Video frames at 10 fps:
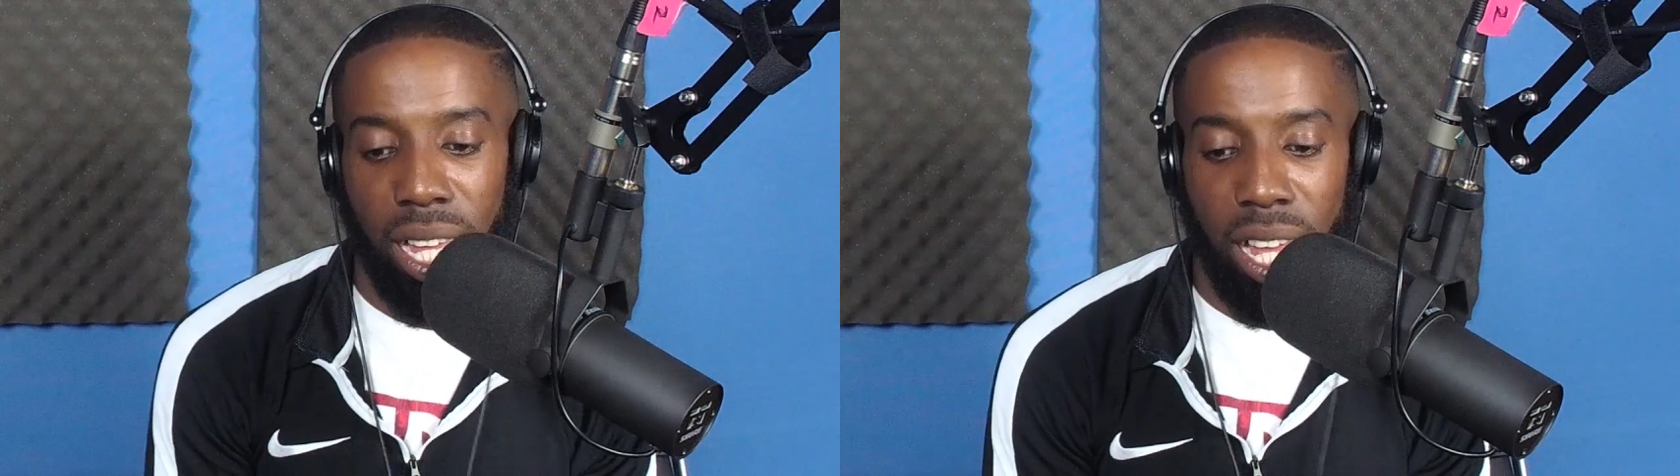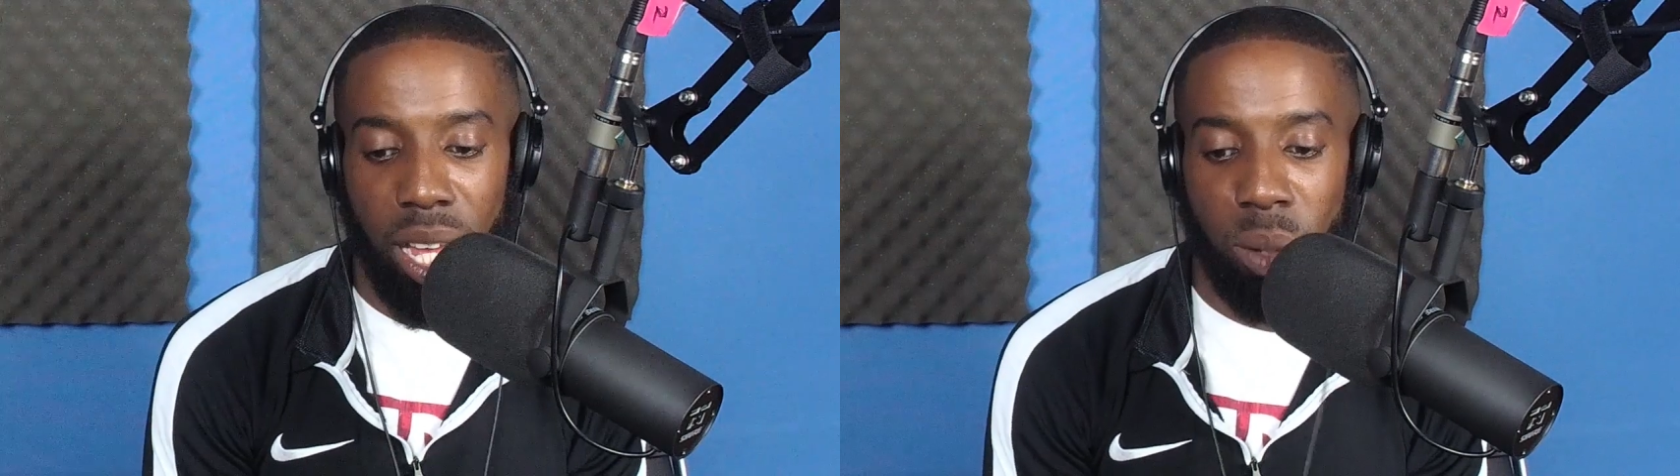
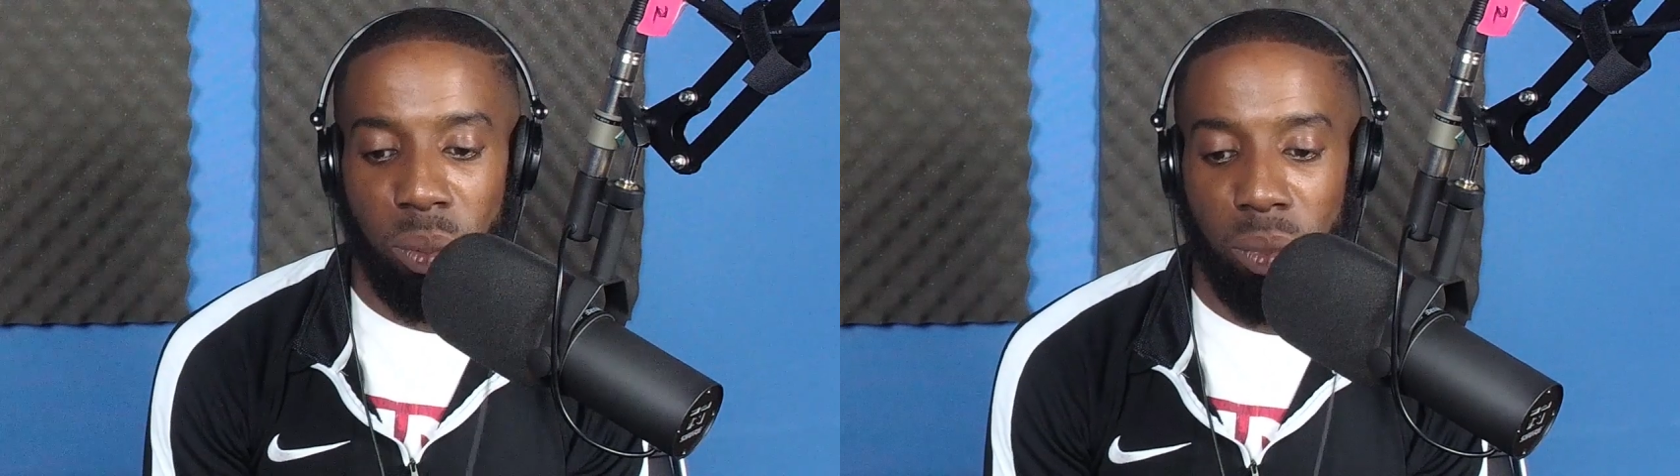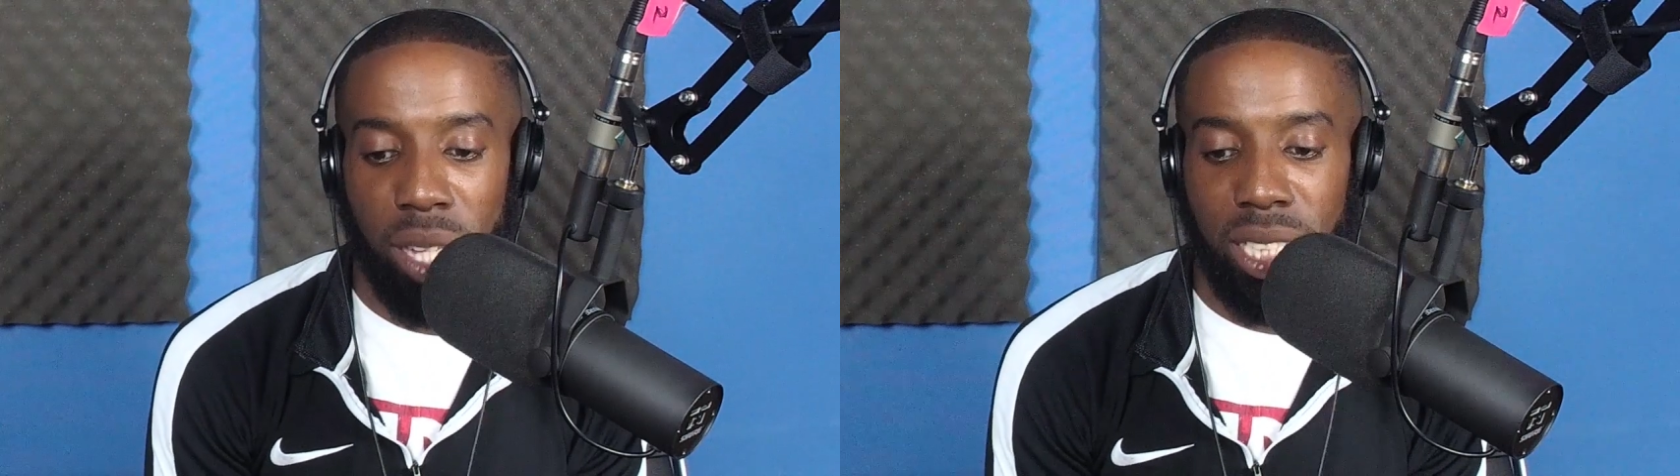
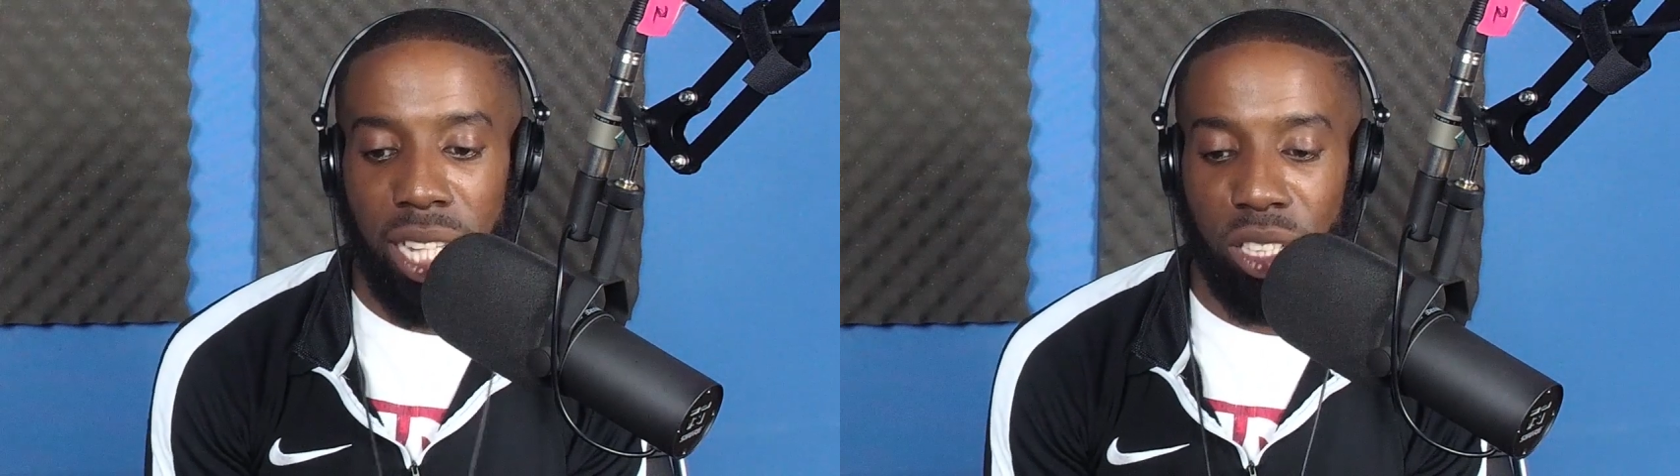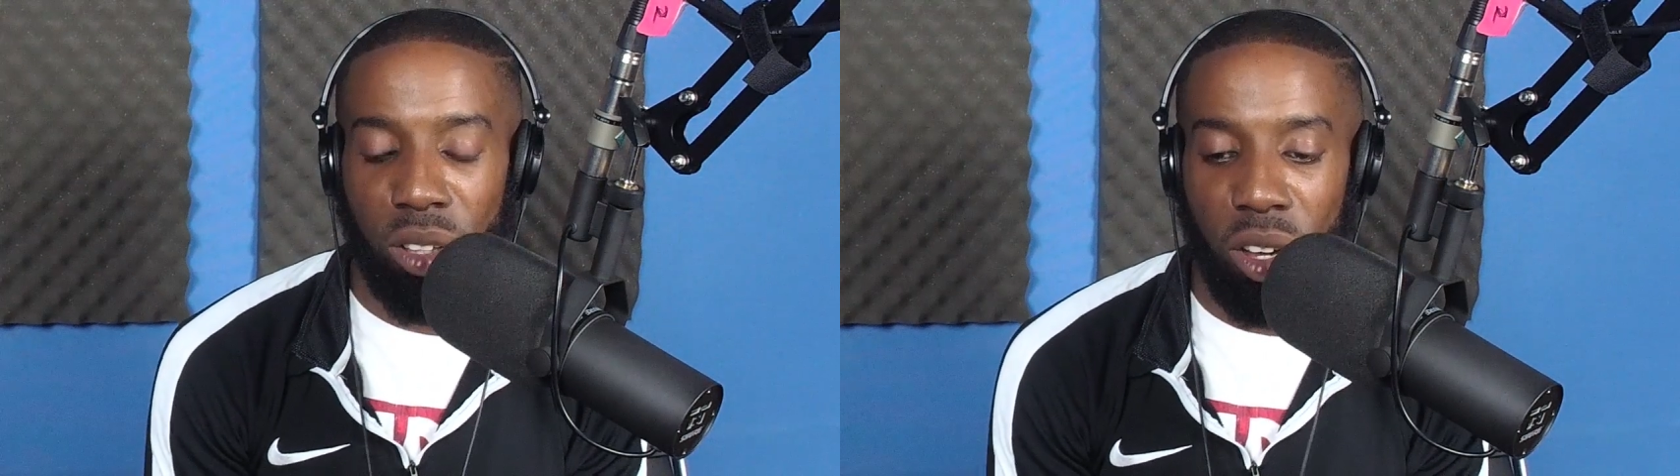it
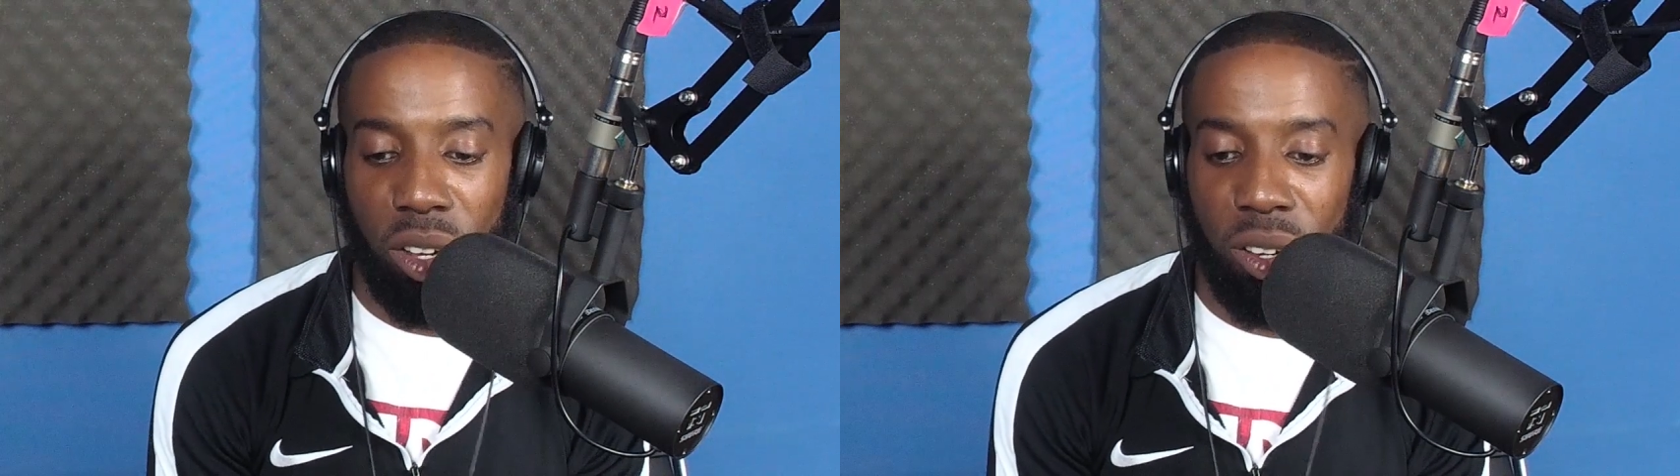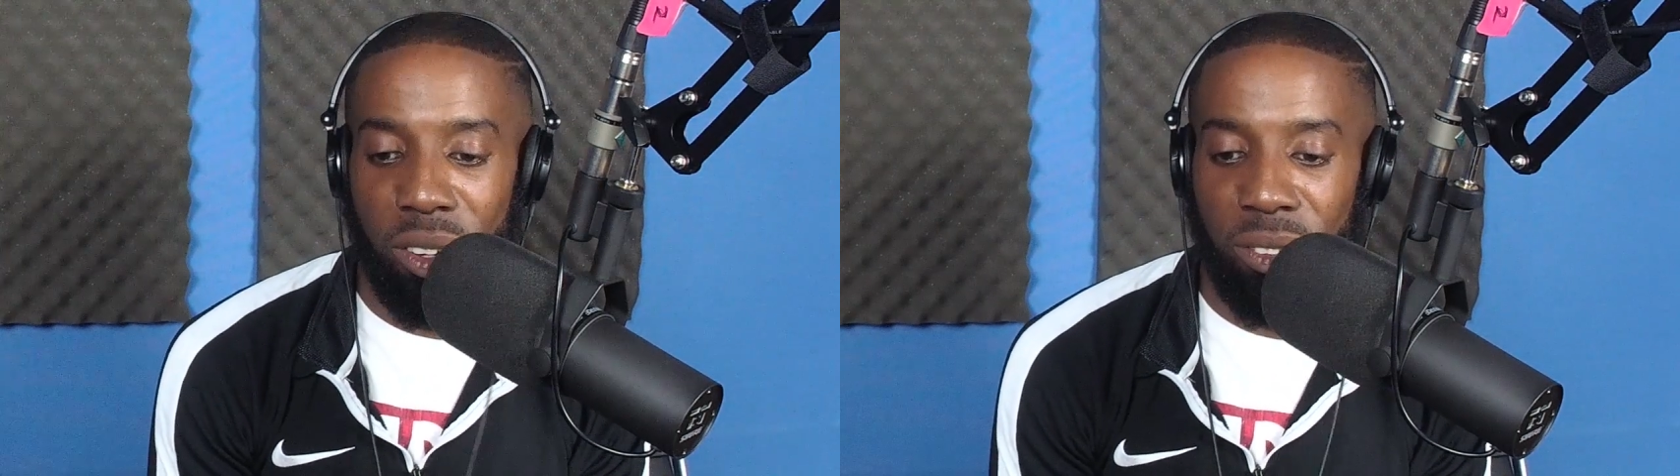takes a lot
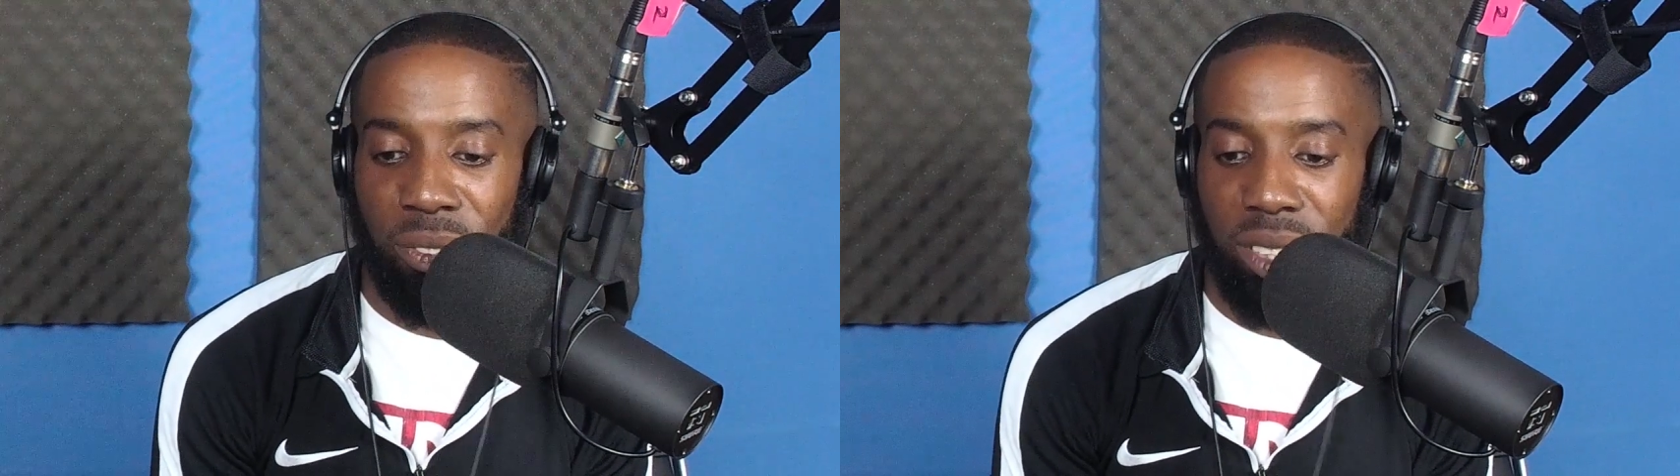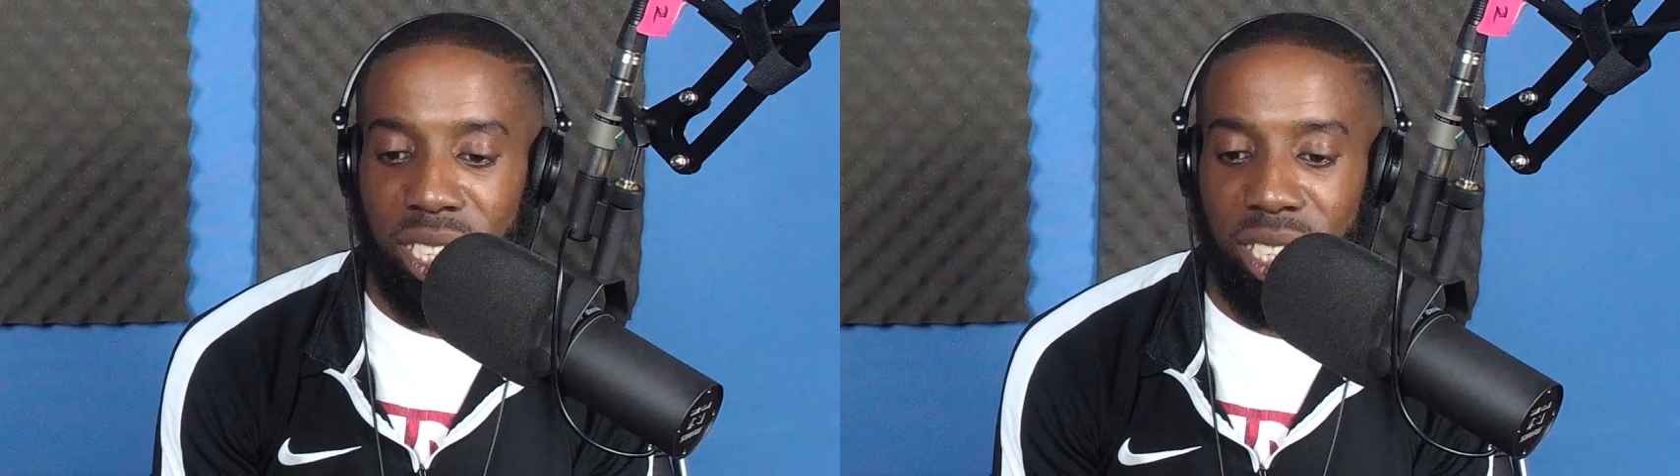of